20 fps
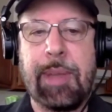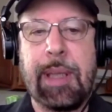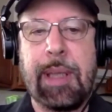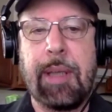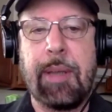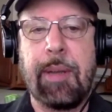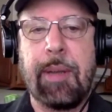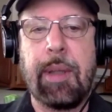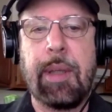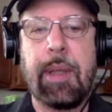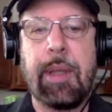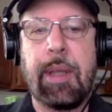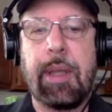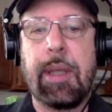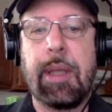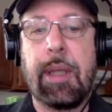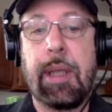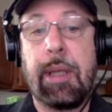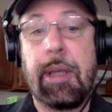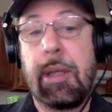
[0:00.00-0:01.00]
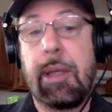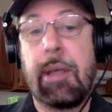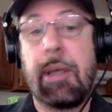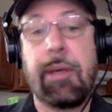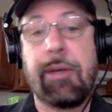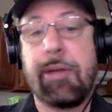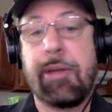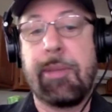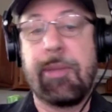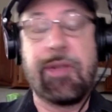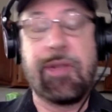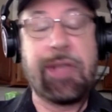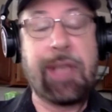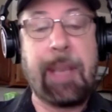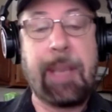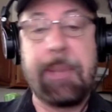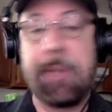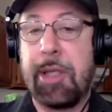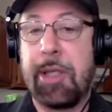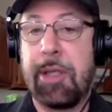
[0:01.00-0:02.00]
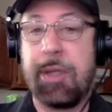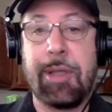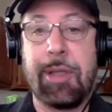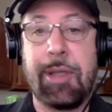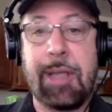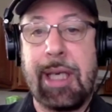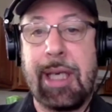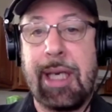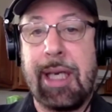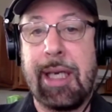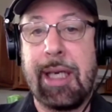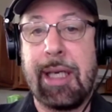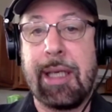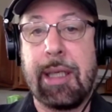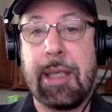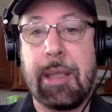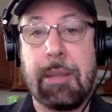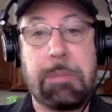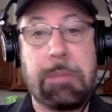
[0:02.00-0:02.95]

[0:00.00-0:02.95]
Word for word: Well, there are some steps you should take